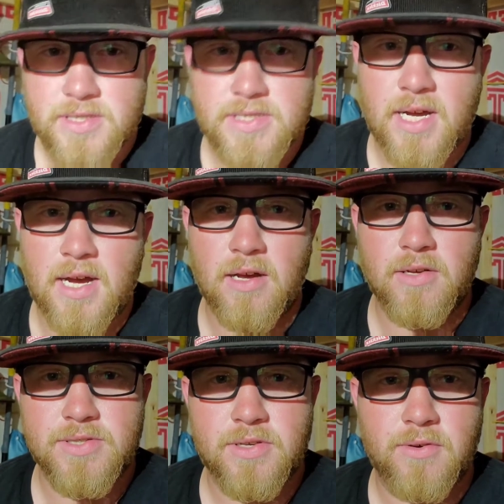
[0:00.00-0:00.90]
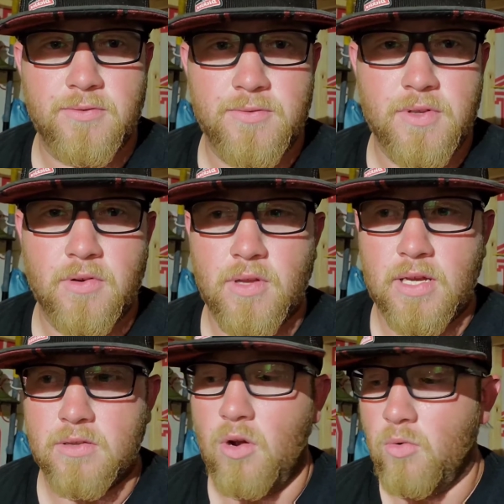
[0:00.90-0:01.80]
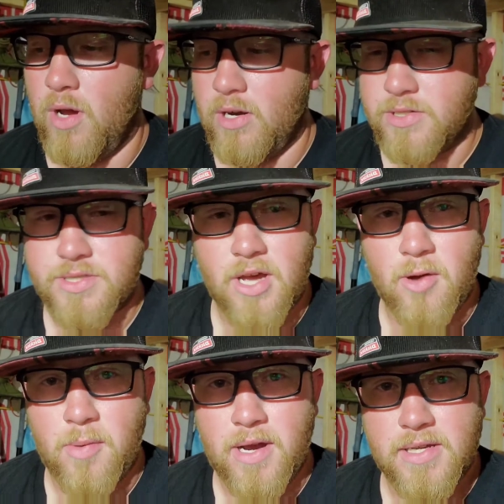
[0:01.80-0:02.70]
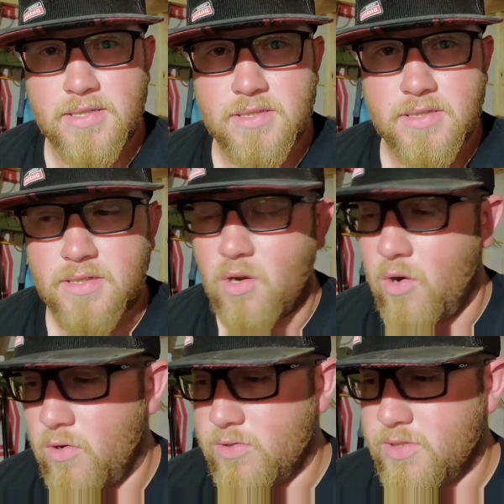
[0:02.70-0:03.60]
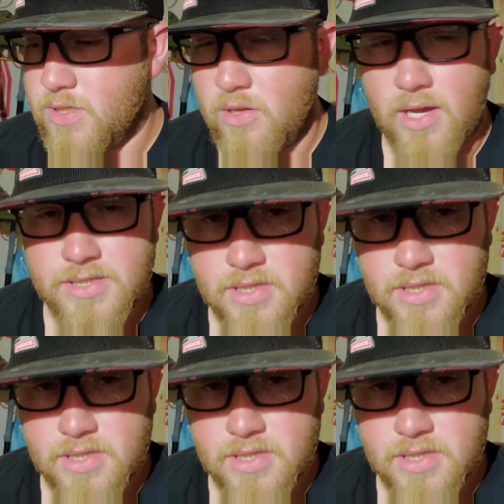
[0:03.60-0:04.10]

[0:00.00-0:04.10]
styles of, like lowrider style bikes, cars, classic